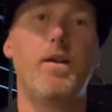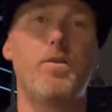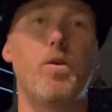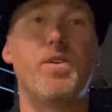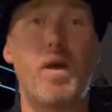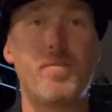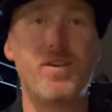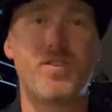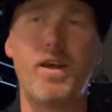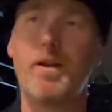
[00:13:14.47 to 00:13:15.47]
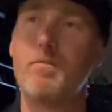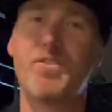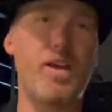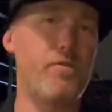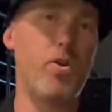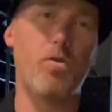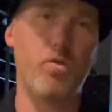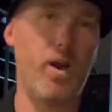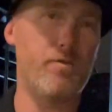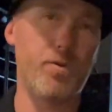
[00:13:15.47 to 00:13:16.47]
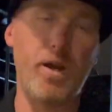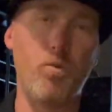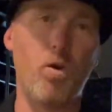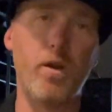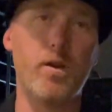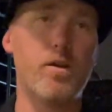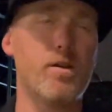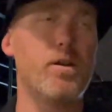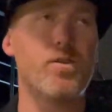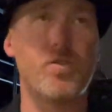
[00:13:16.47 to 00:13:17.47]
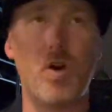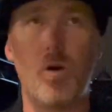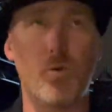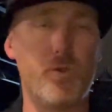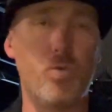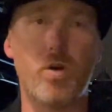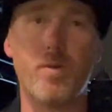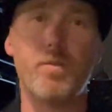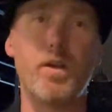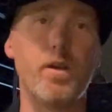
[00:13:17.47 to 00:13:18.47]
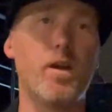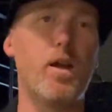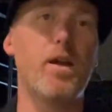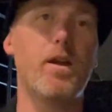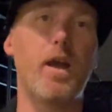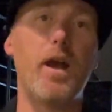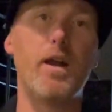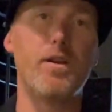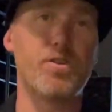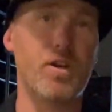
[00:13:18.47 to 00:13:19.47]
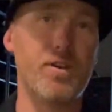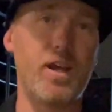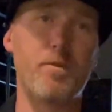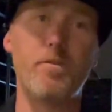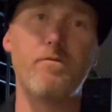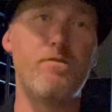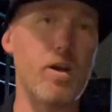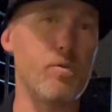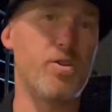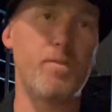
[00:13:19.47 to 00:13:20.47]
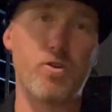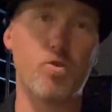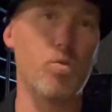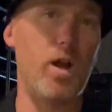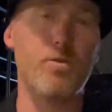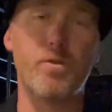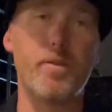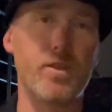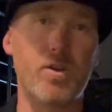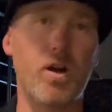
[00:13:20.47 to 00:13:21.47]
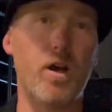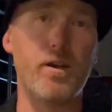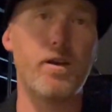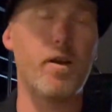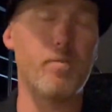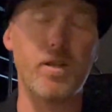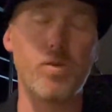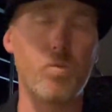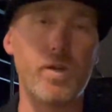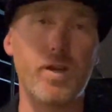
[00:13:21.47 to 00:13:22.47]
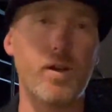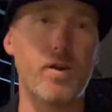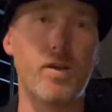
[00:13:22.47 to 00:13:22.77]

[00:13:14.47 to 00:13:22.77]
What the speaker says: So that being said, I'm 7 over after day 1. It's not where you want to be, and it's going to take me a very special round to make the cut and play the weekend.